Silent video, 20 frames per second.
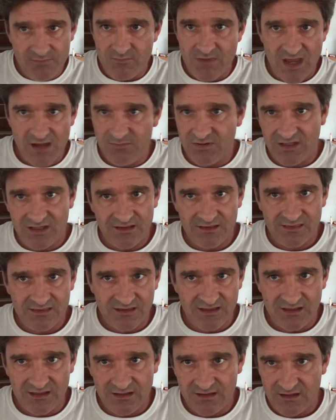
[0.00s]
maybe
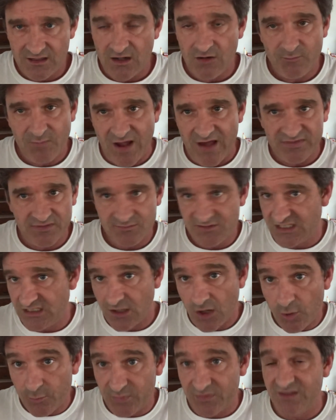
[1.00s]
the Botham
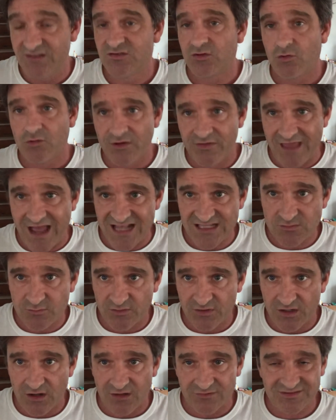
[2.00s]
Jean opened the door, and that's
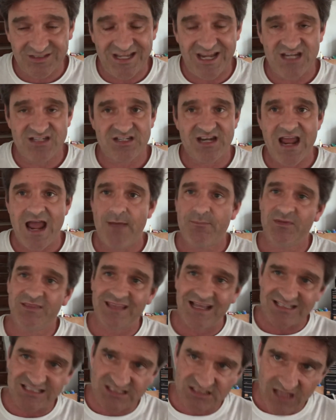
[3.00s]
where the altercation
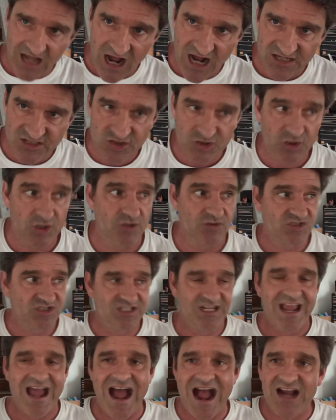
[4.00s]
happened. That's not true.
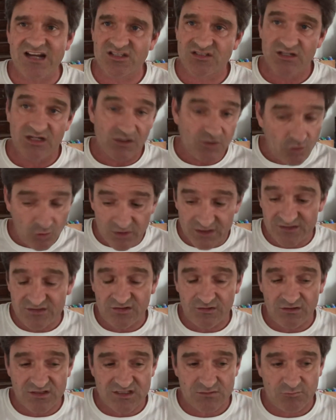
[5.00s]
She actually, according
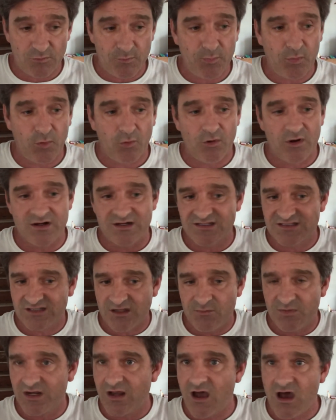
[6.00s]
to this report and
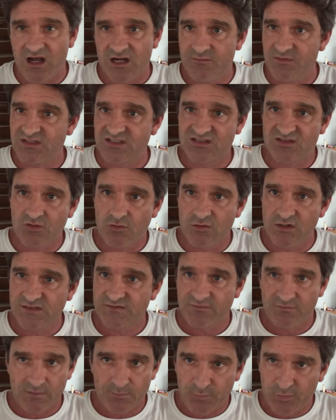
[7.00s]
some anonymous source
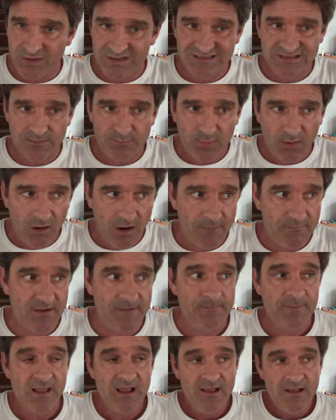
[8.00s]
from the police
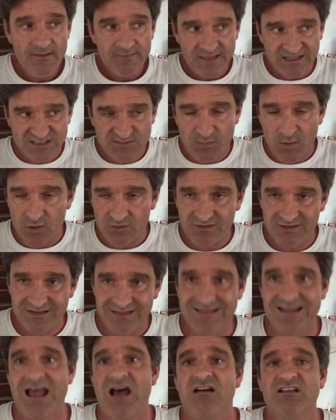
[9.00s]
department that spoke to the
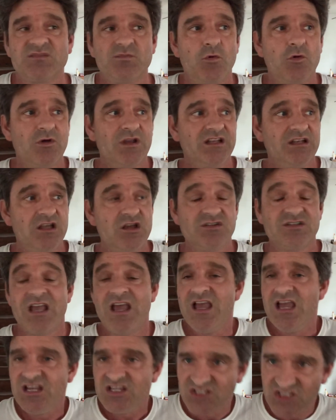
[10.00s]
Dallas Morning News,
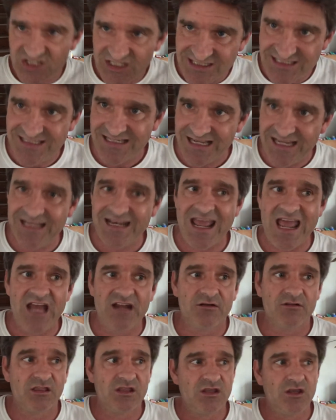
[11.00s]
she did
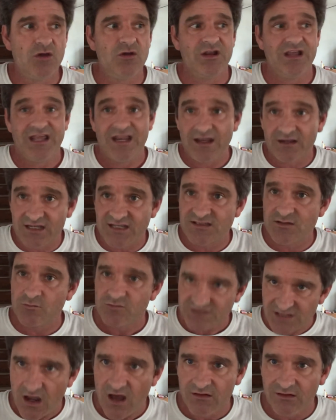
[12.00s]
enter the unit because it
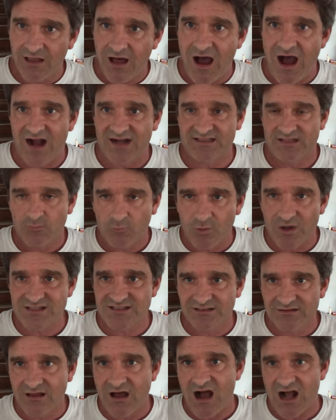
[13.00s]
was unlocked. It
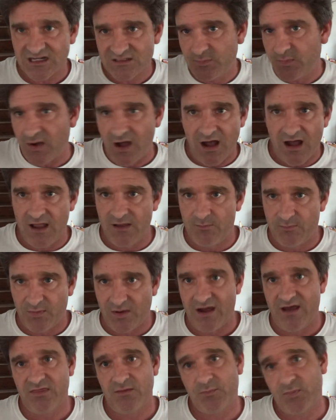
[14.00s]
wasn't locked
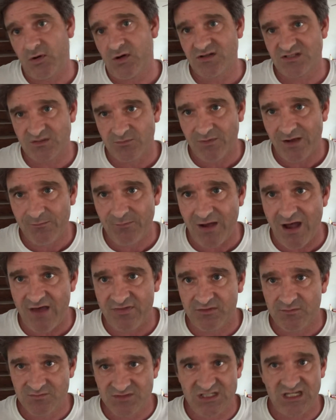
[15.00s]
by the person, by
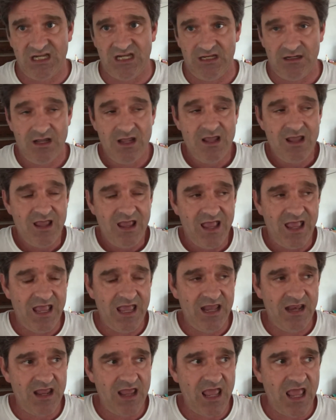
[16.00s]
Botham Jean.
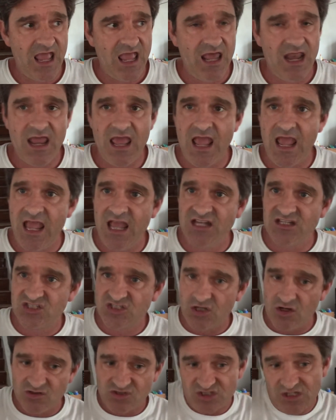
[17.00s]
And
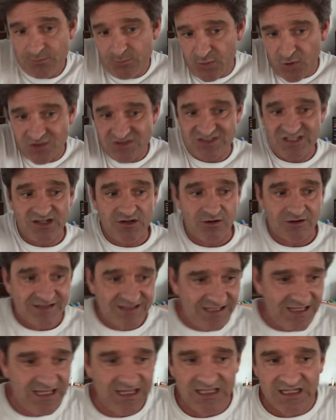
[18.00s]
so she puts in her
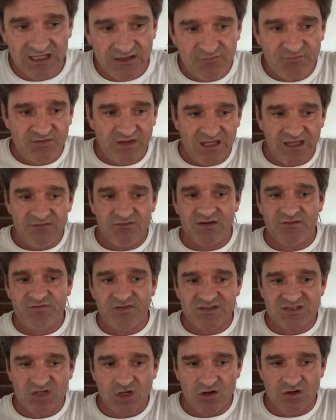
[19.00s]
key, and even if
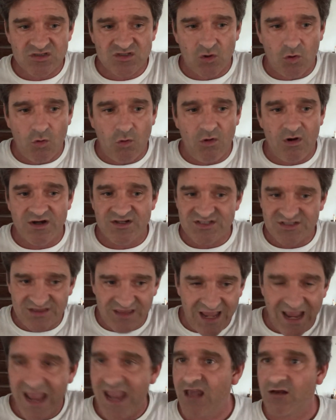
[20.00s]
it turns orange,
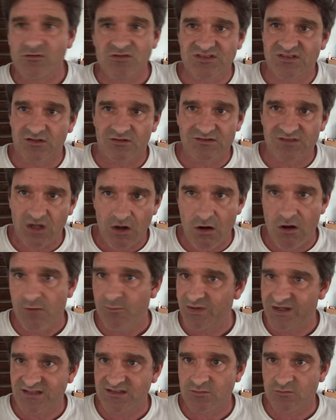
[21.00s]
the handle still
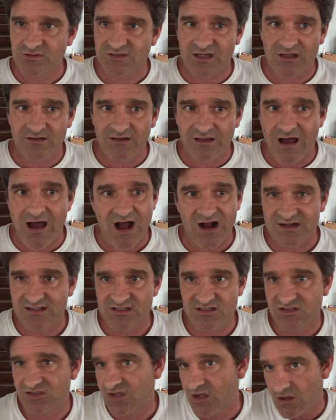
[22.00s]
turned because it was unlocked.
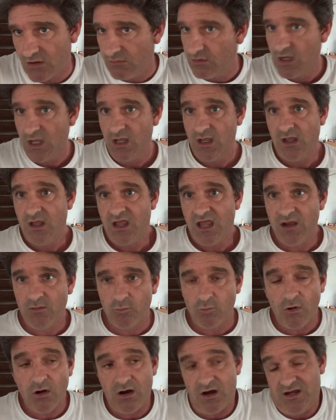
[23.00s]
And so it
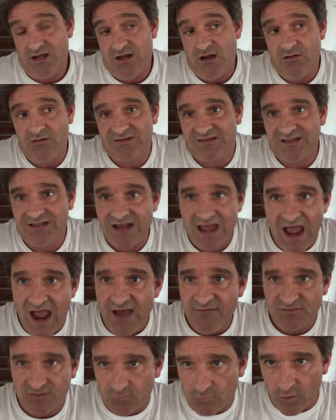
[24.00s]
worked, it didn't
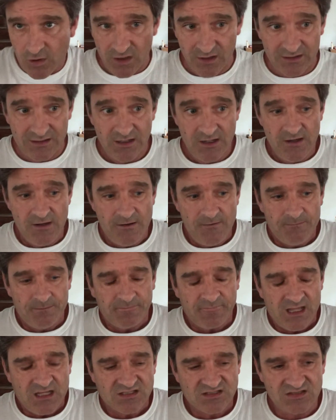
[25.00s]
have to work.
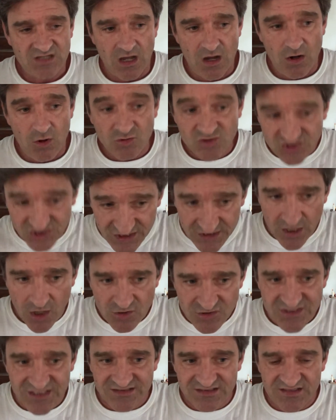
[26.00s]
So she
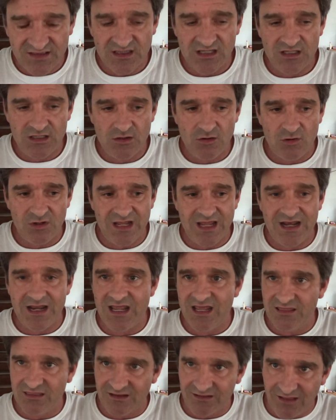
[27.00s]
goes into the
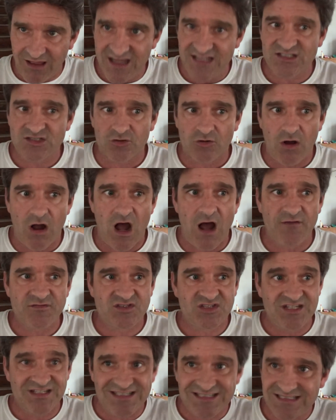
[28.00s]
unit, the lights are
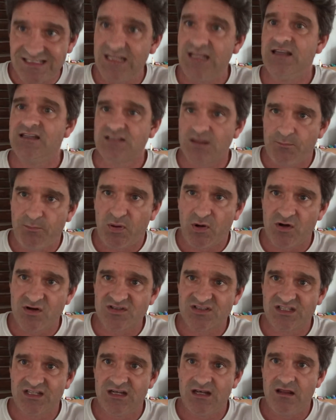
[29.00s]
off, she sees a
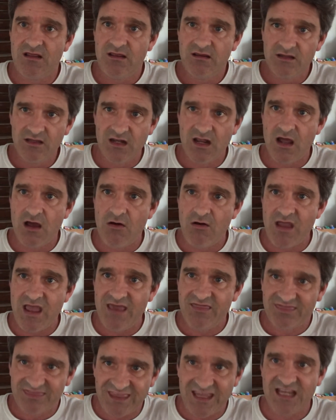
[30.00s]
person,
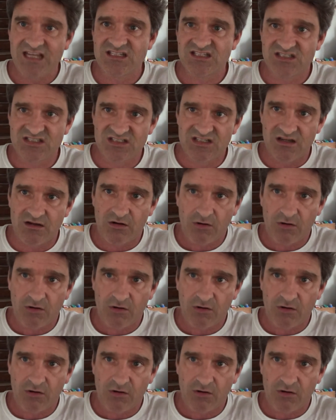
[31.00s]
and thinks